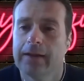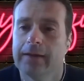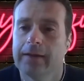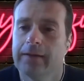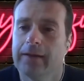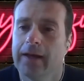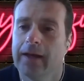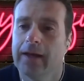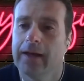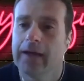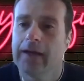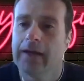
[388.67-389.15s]

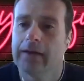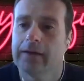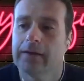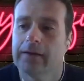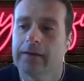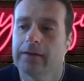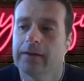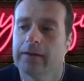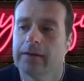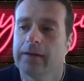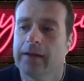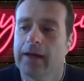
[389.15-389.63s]

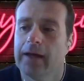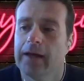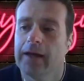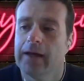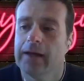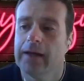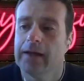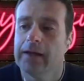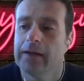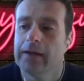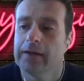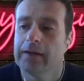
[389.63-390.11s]
then
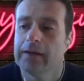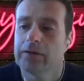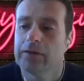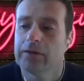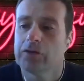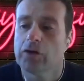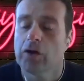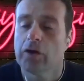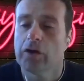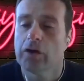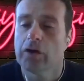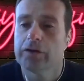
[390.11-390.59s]
they
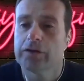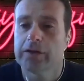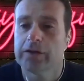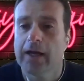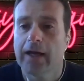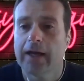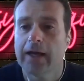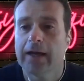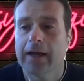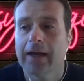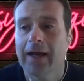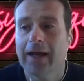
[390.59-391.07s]
charge
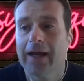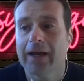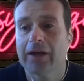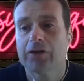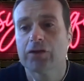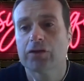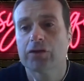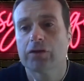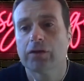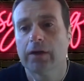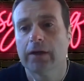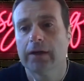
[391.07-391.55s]
an
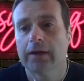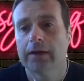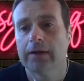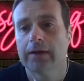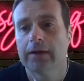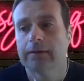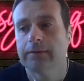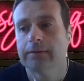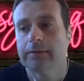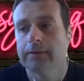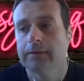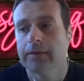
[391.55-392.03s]

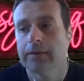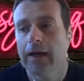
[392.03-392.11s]
extra